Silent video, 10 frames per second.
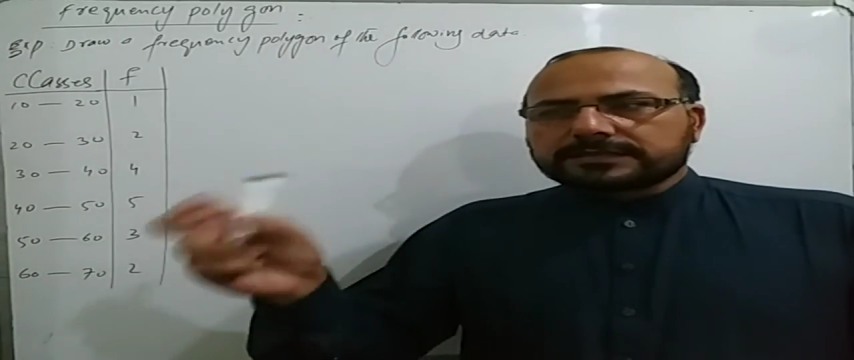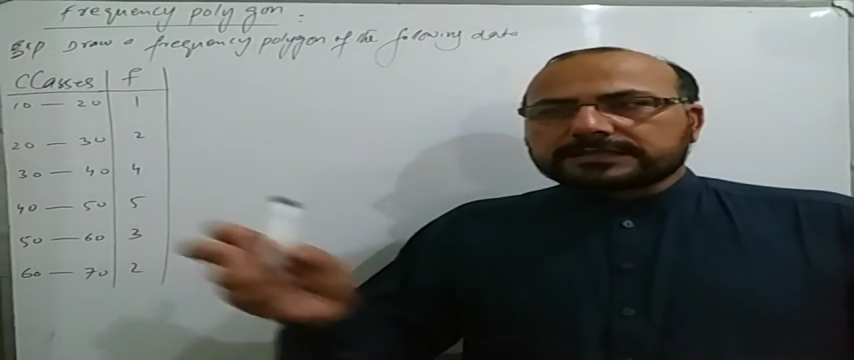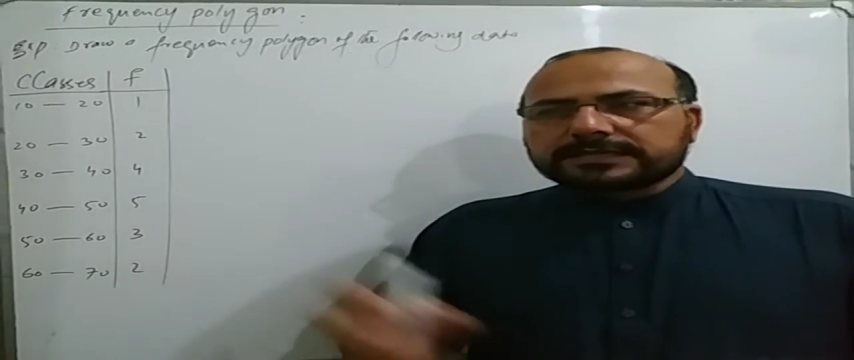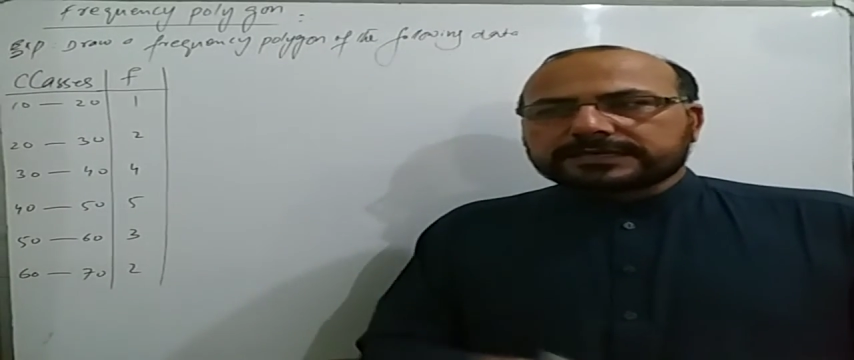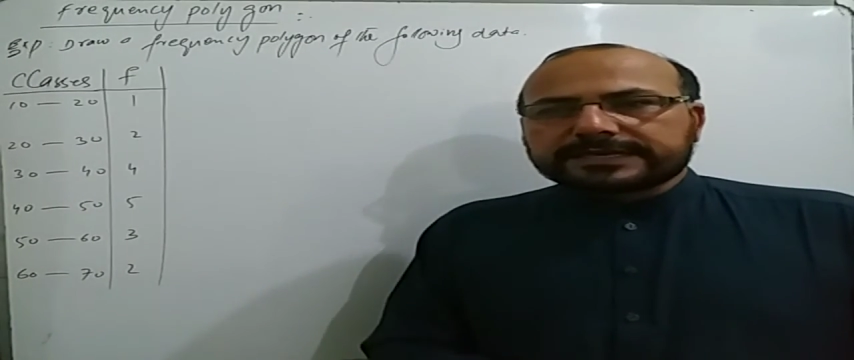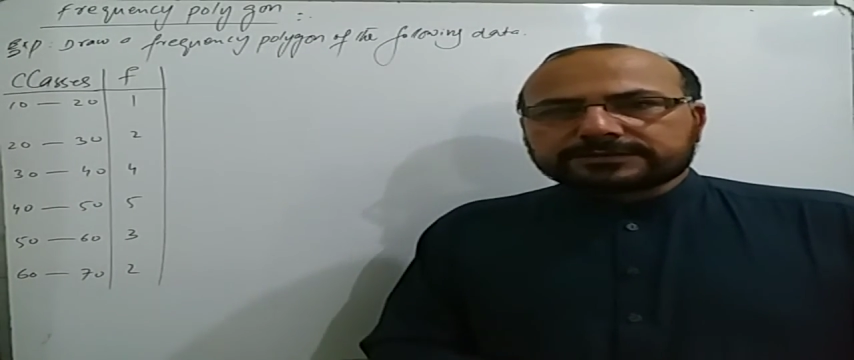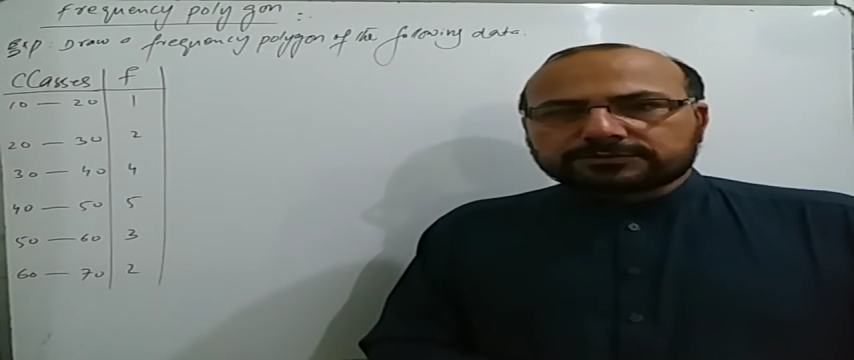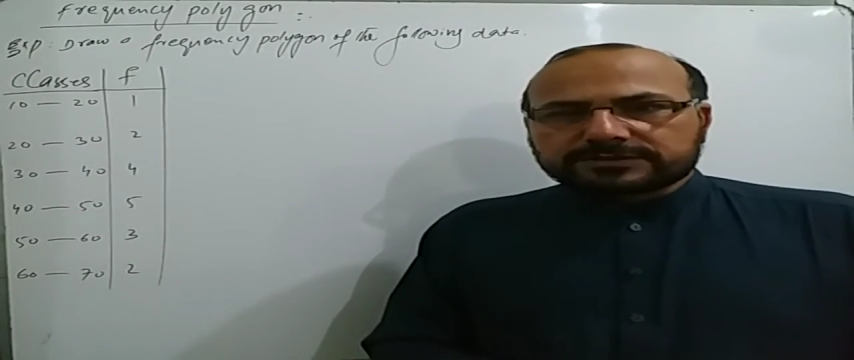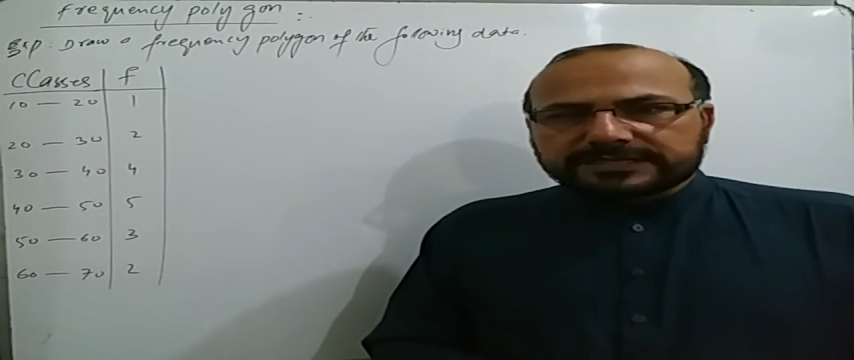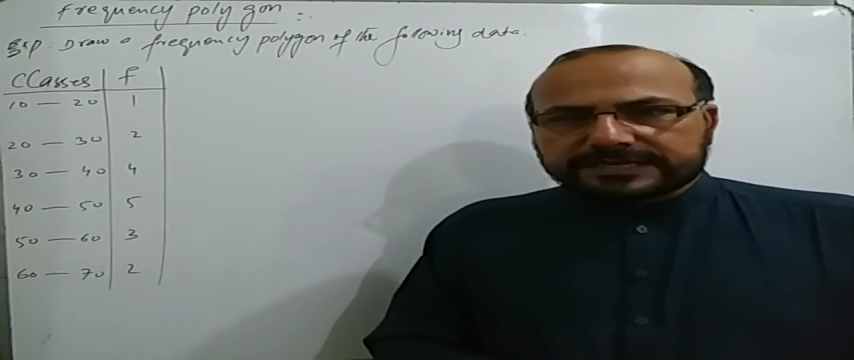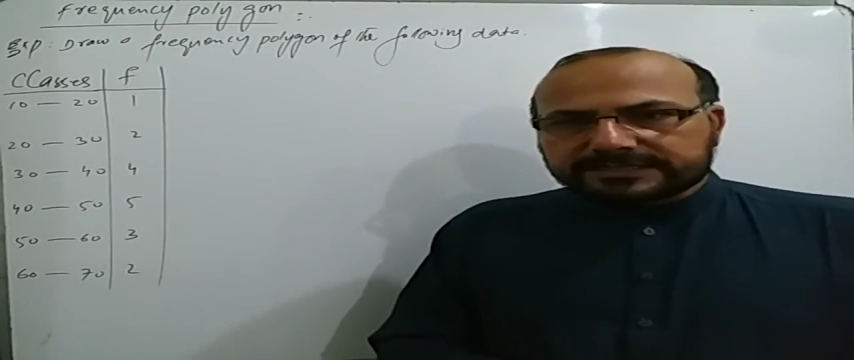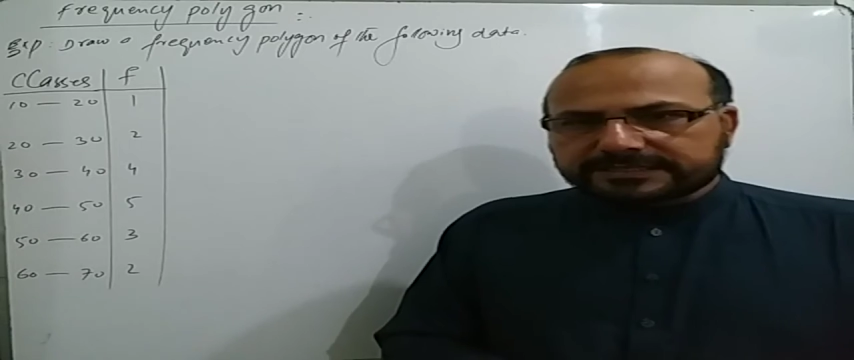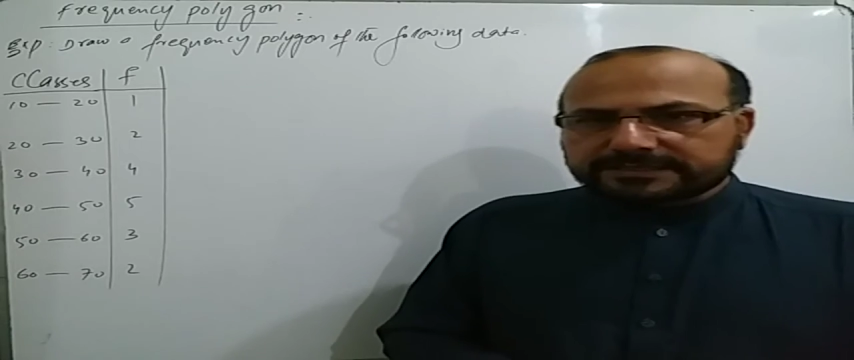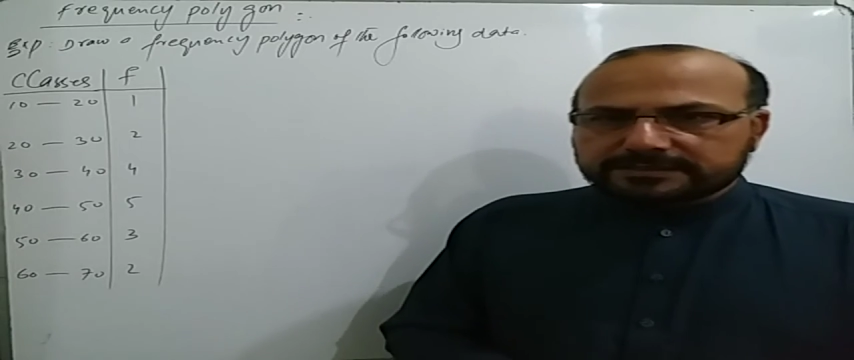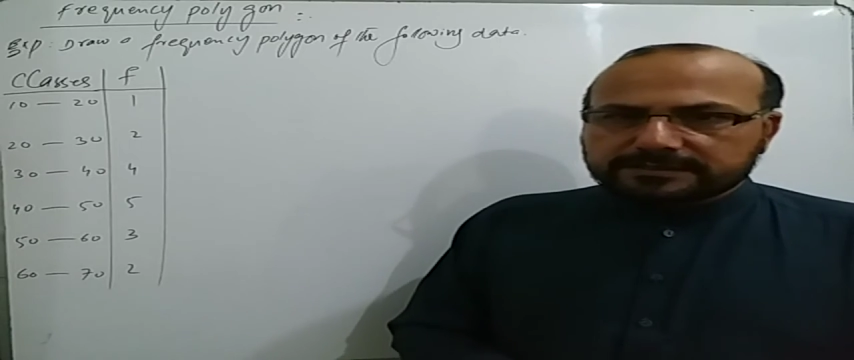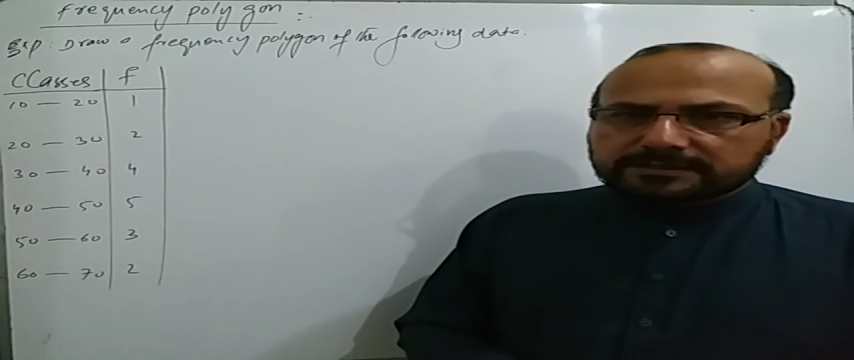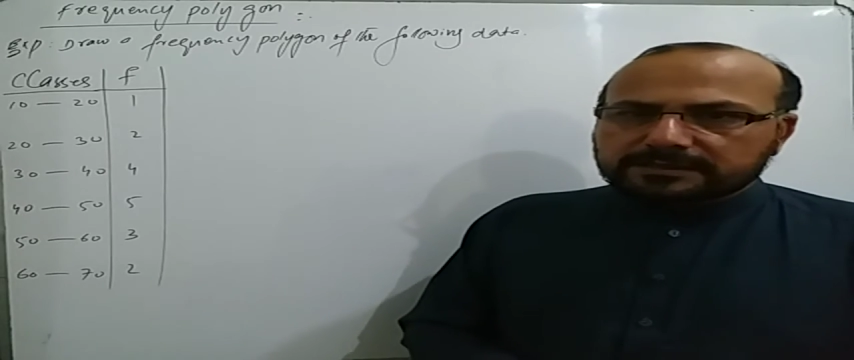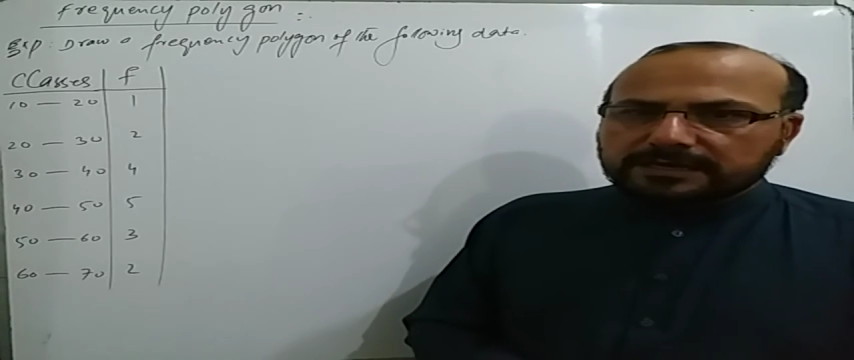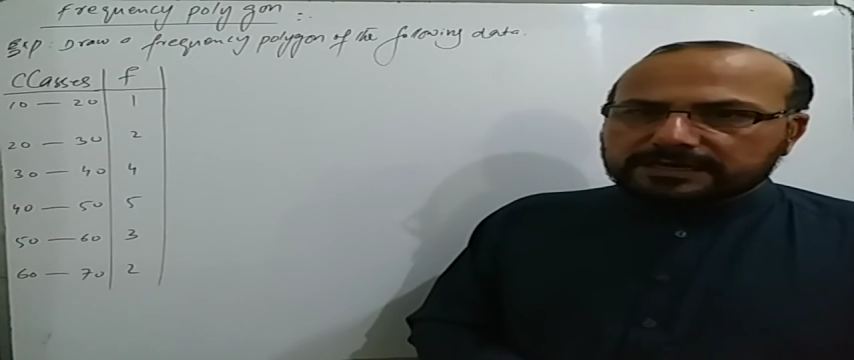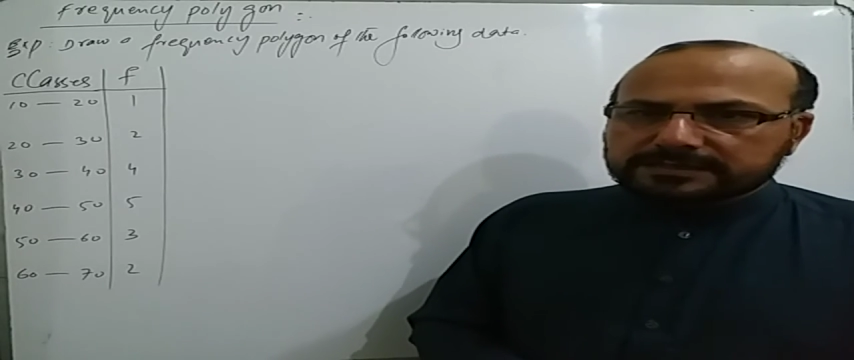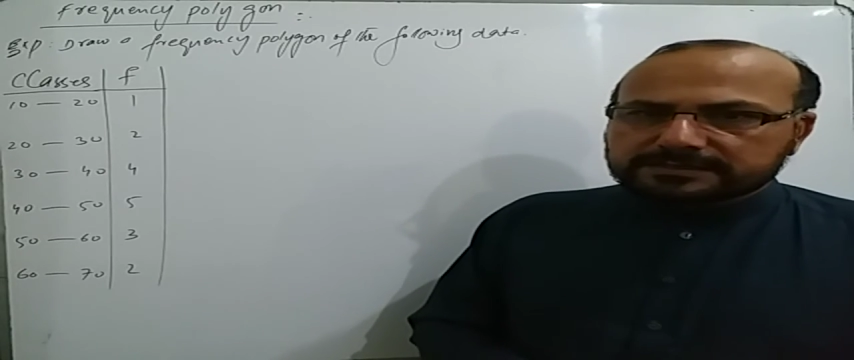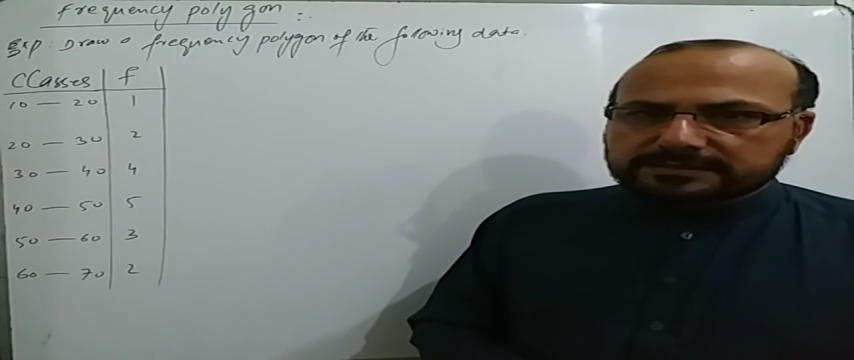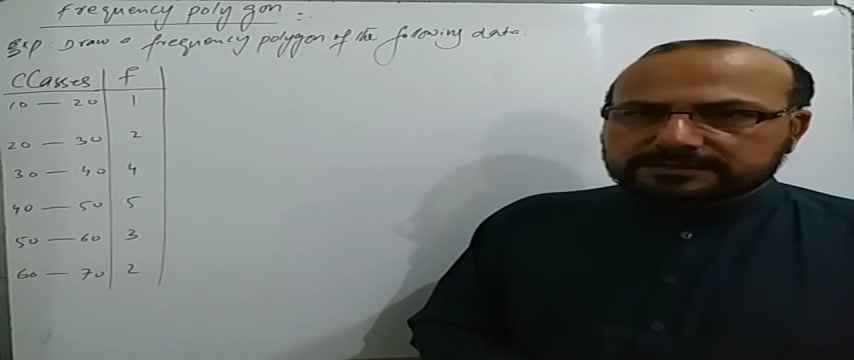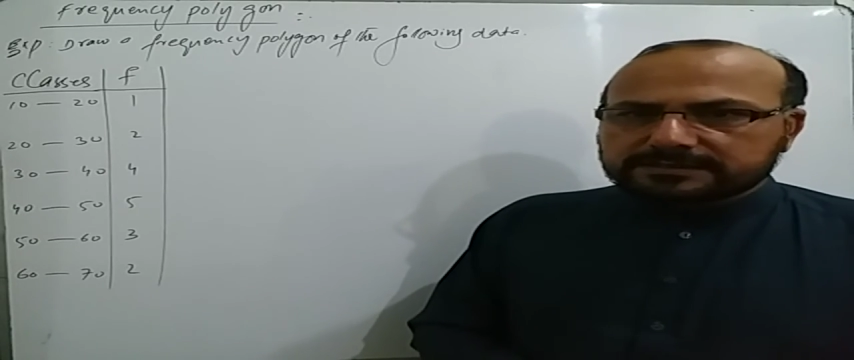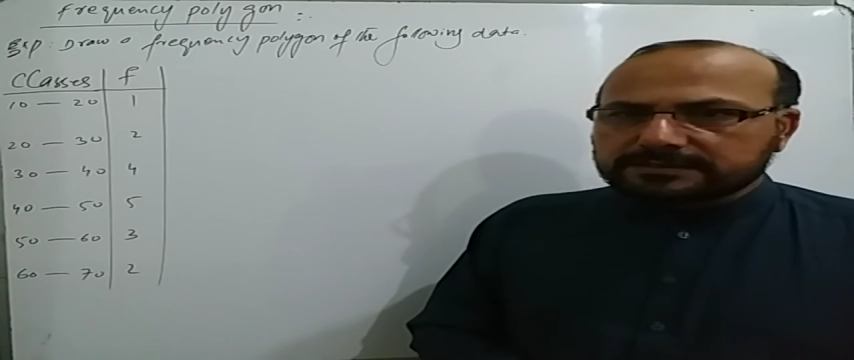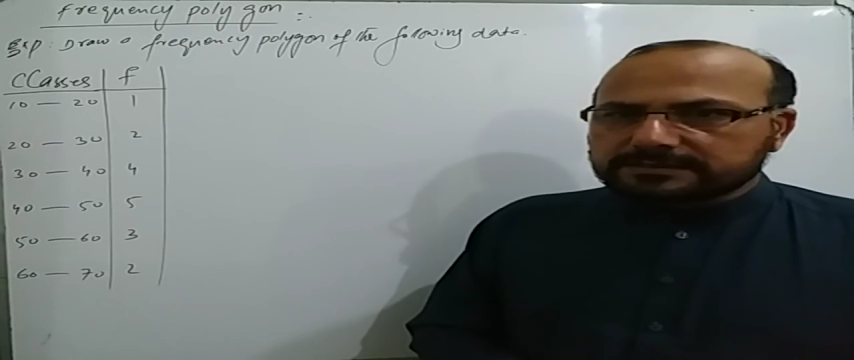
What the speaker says: the associated class